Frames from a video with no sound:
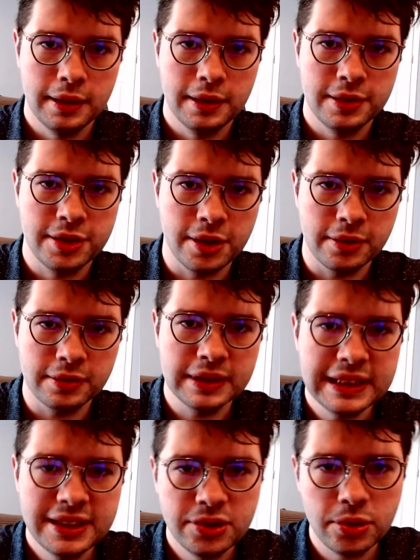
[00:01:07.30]
So
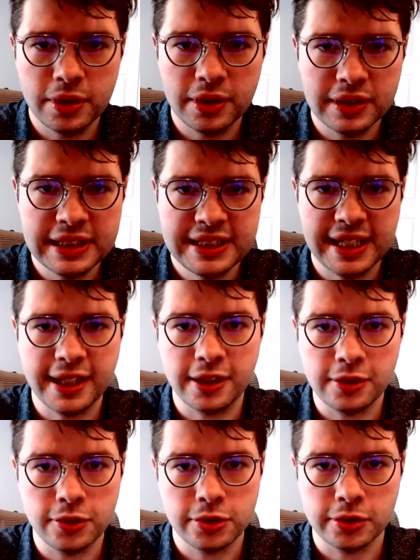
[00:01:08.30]
let's take a
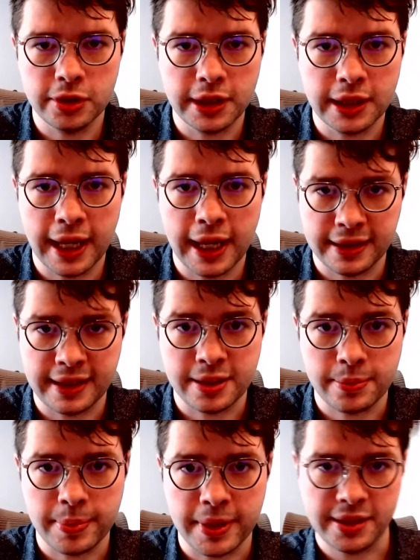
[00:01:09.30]
closer look at this
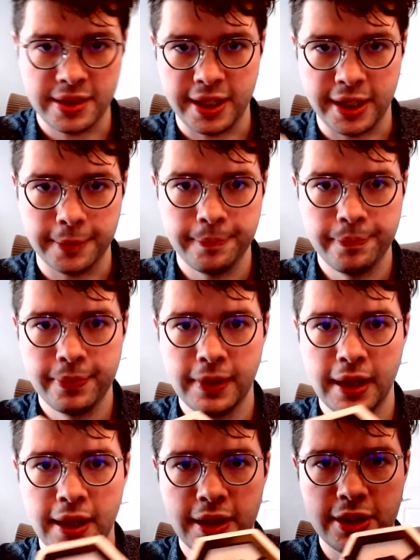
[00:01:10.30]
piece here.
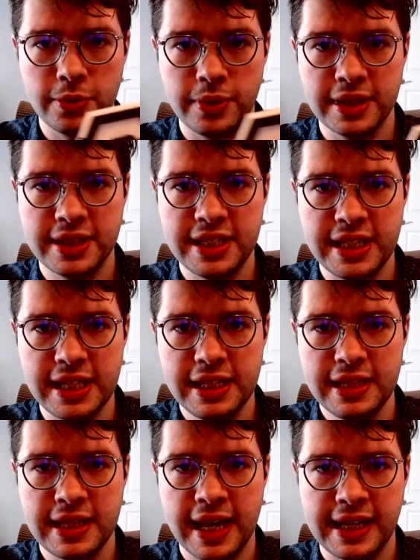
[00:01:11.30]
You can see
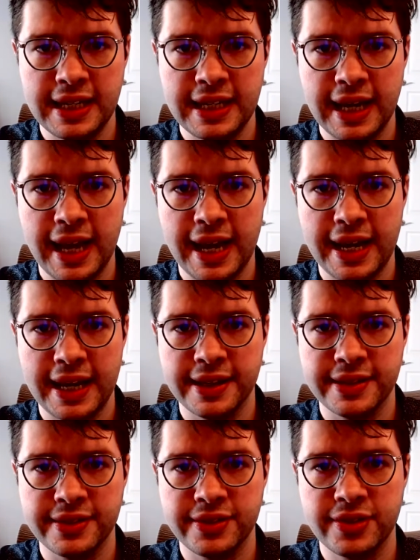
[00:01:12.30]
that
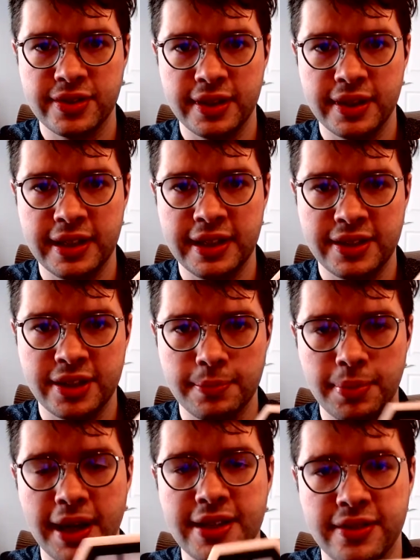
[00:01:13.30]
it's
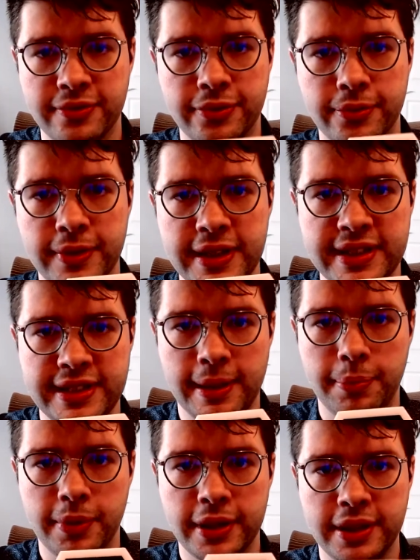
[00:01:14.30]
comprised of three
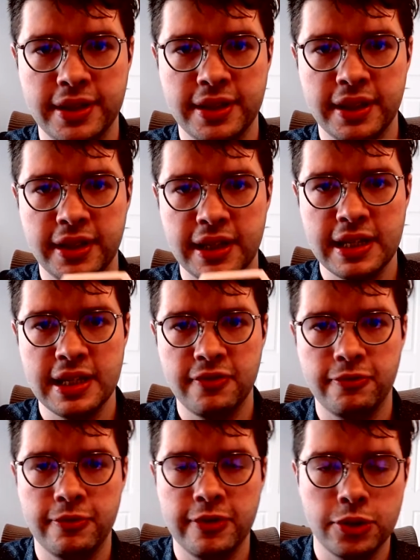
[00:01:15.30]
separate
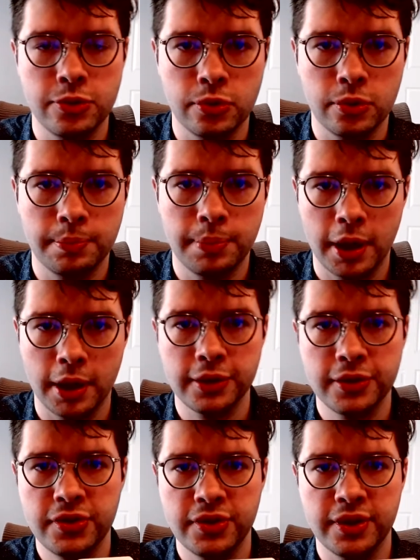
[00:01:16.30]
individual
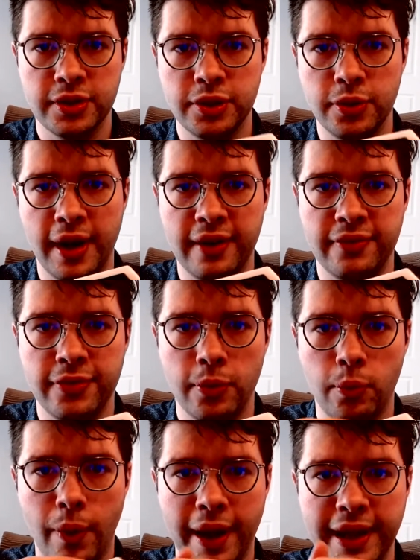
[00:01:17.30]
parts. You have the
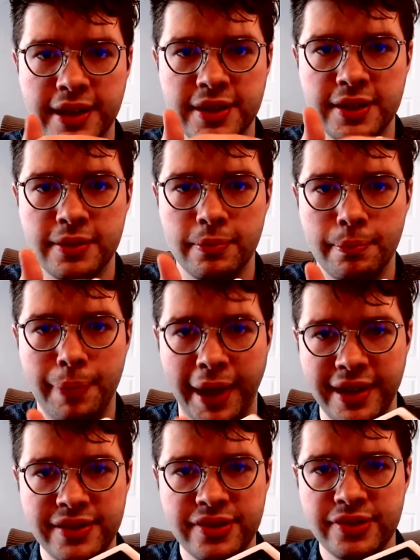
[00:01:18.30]
white
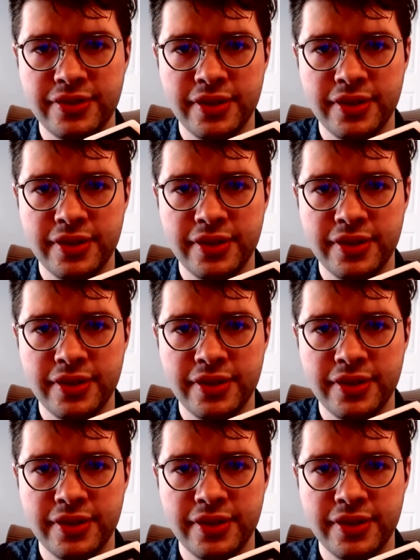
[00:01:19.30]
base,